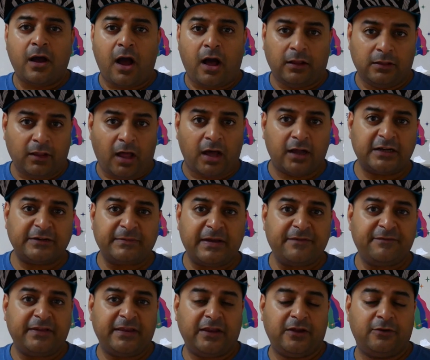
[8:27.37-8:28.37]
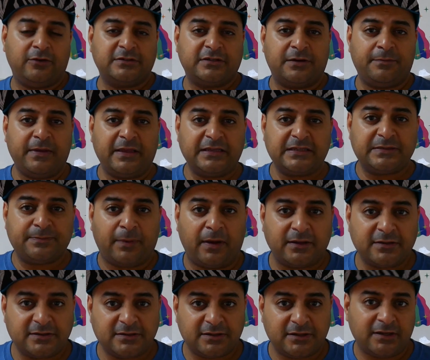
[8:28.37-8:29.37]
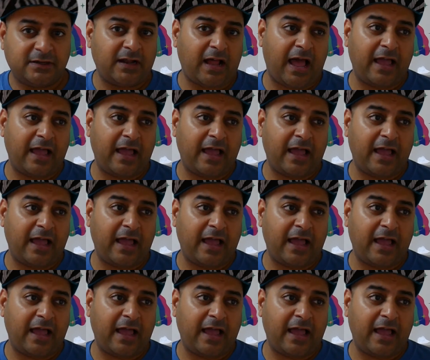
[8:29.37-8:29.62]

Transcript: a lot of my videos are being sponsored